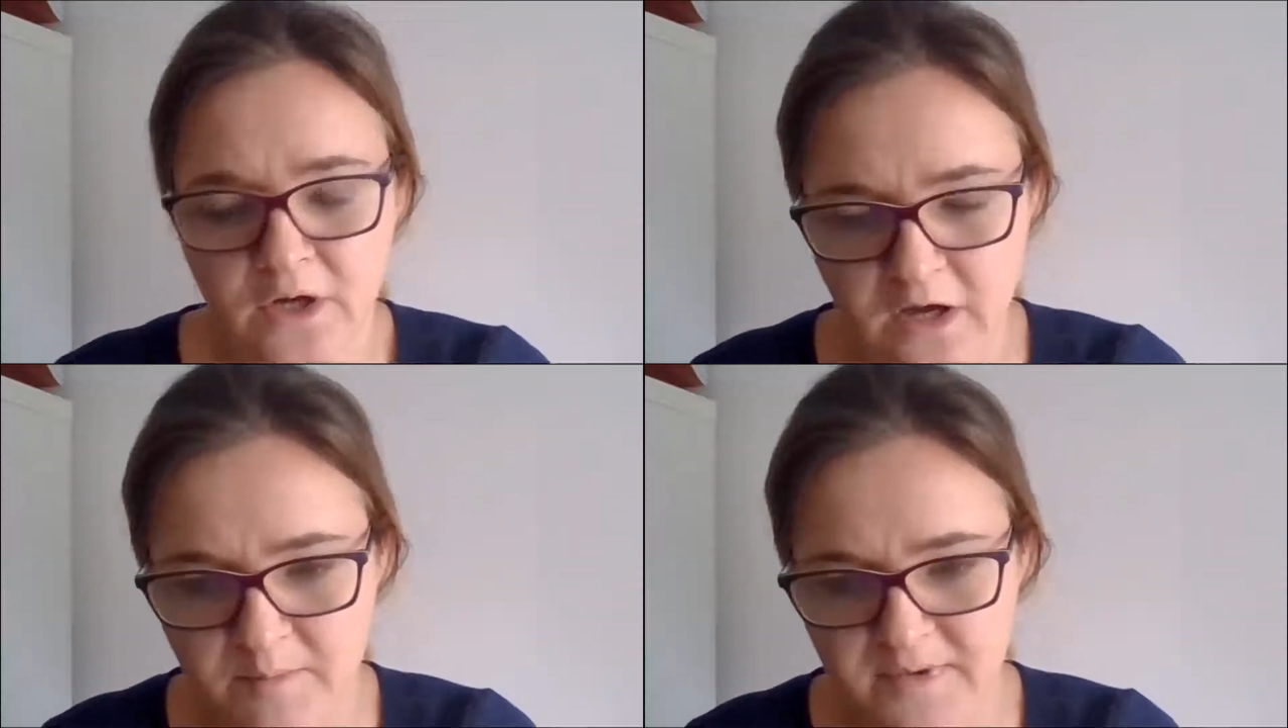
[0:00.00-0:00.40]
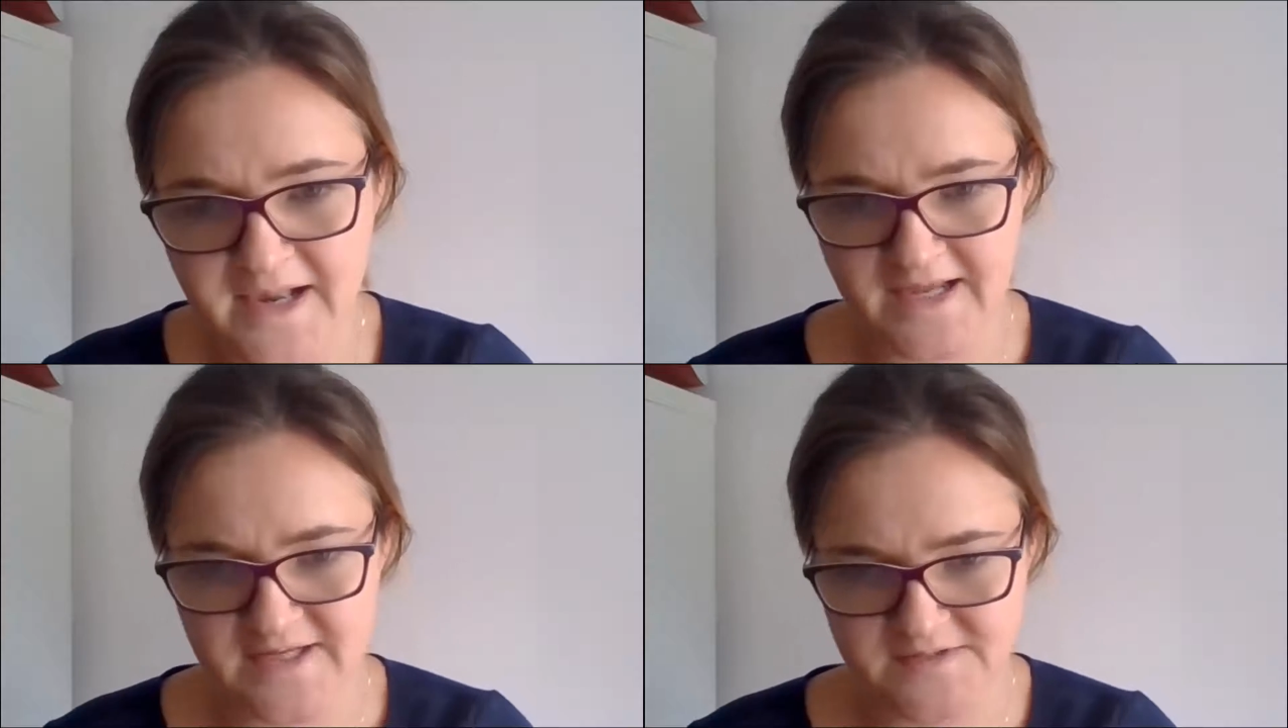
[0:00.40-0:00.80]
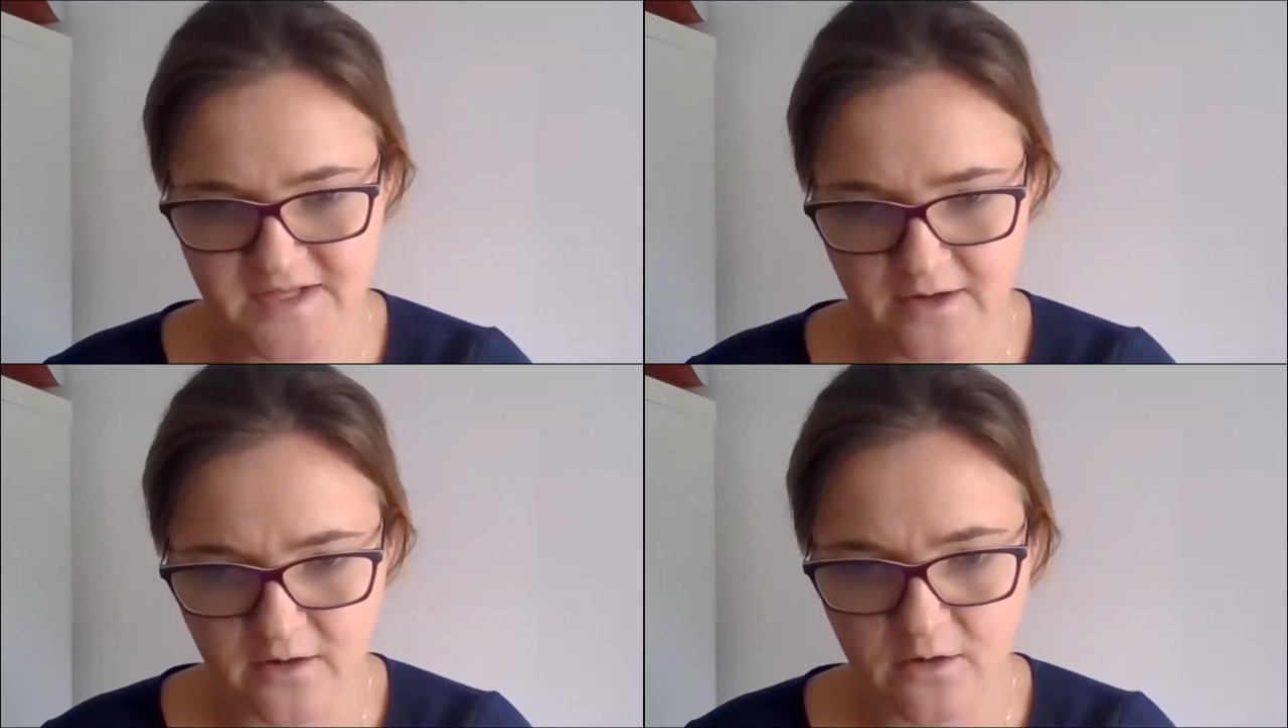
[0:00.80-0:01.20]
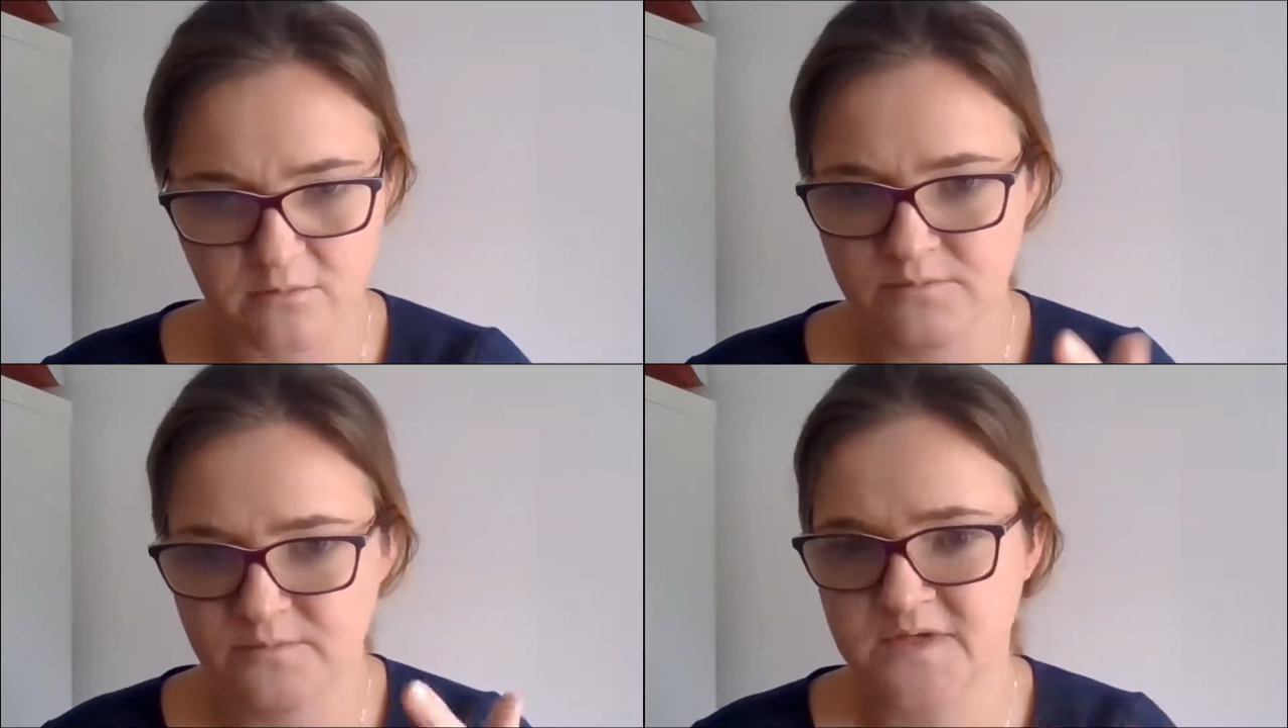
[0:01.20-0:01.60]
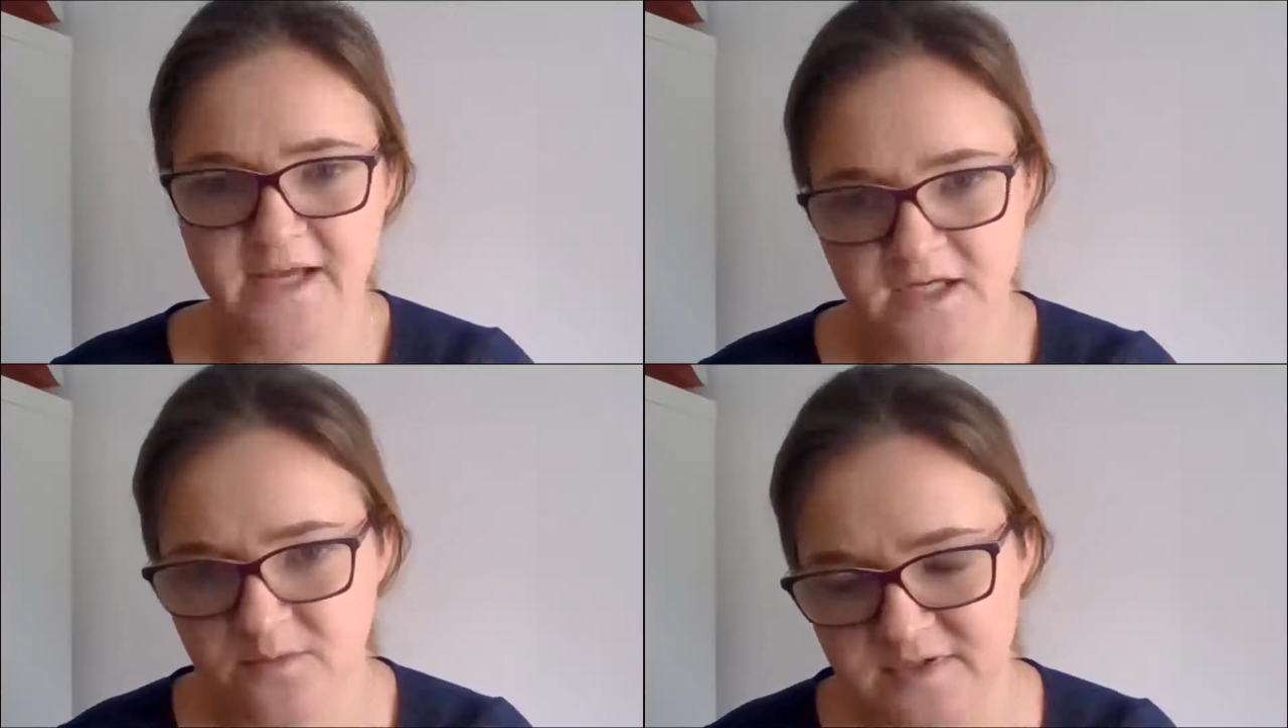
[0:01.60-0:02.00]
unless they are
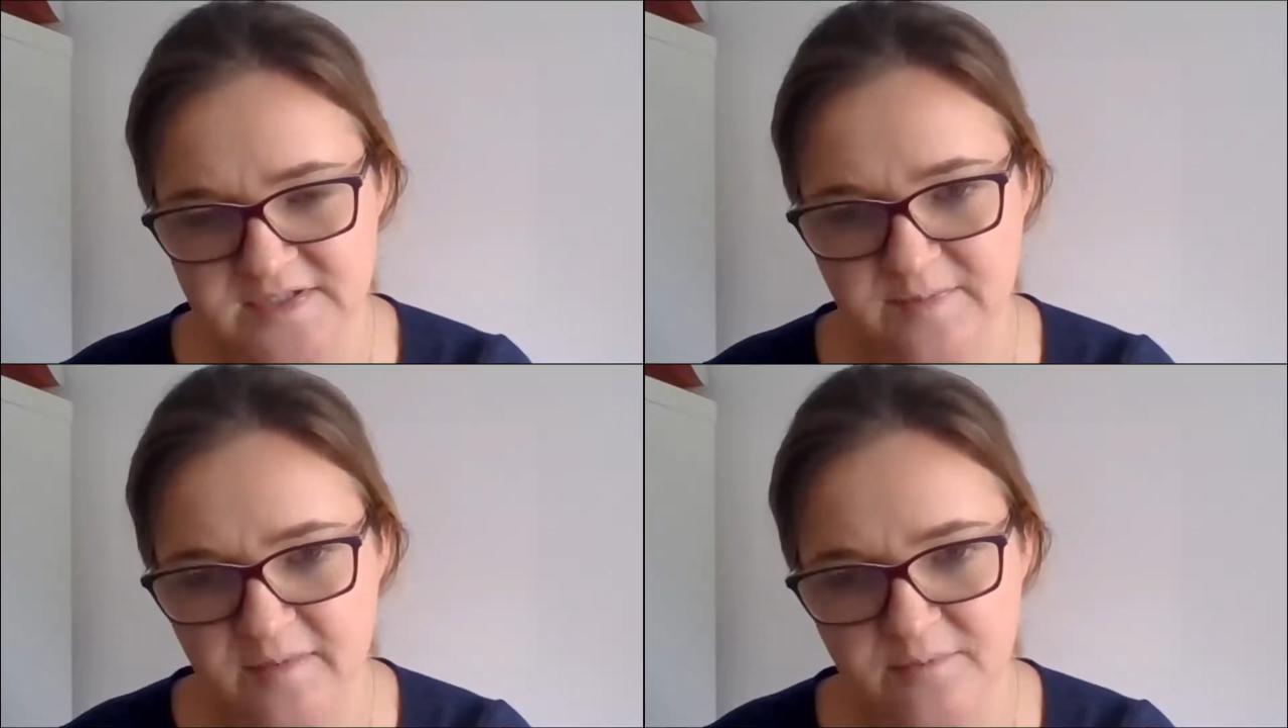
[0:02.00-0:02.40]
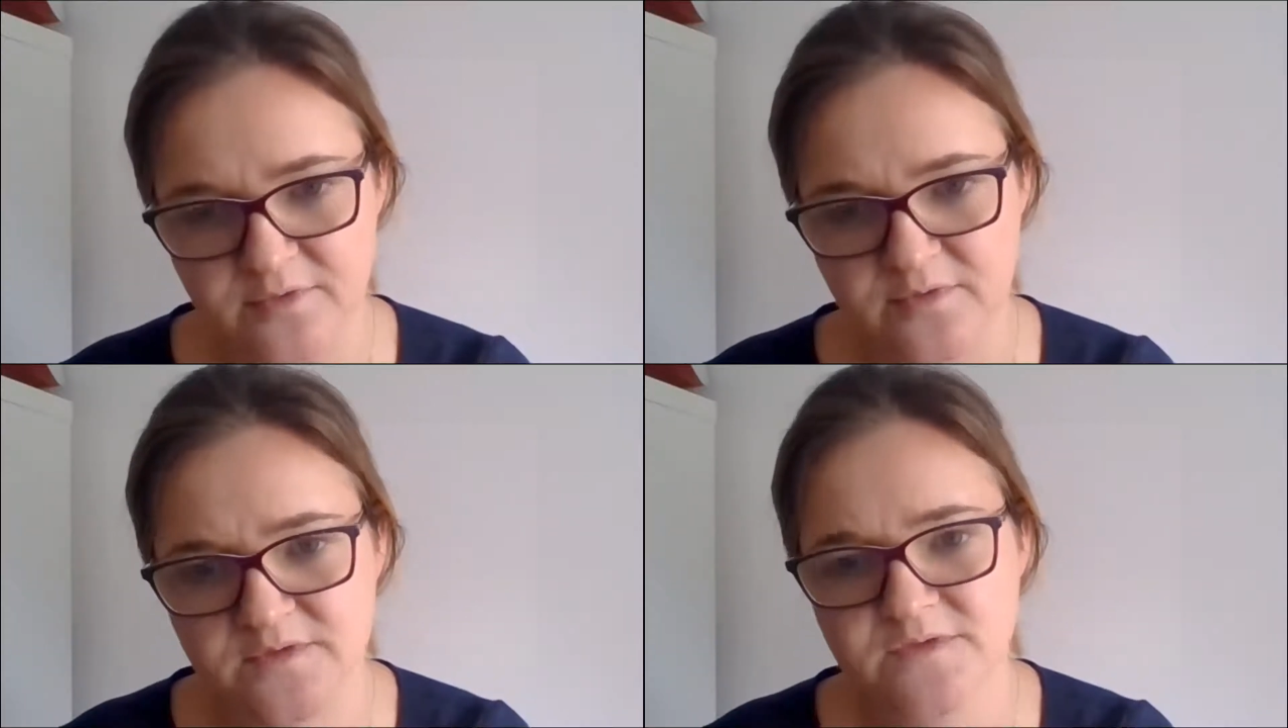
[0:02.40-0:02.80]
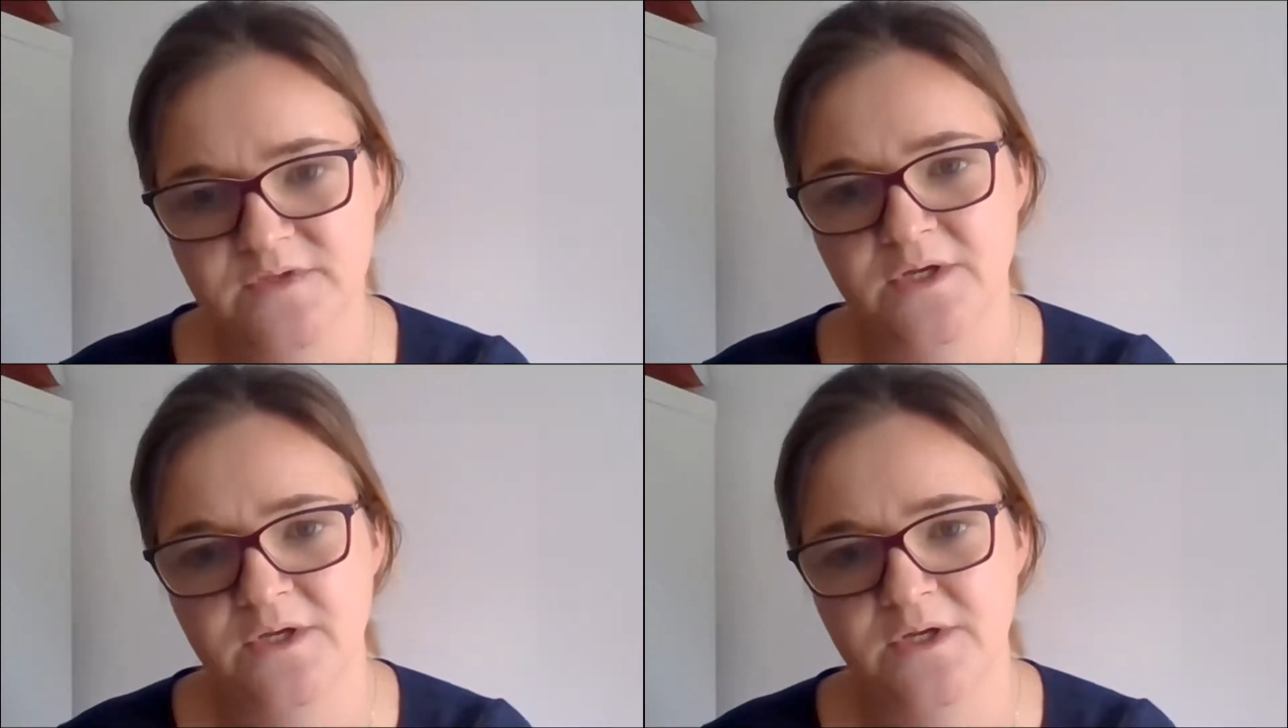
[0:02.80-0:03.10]
select committee members,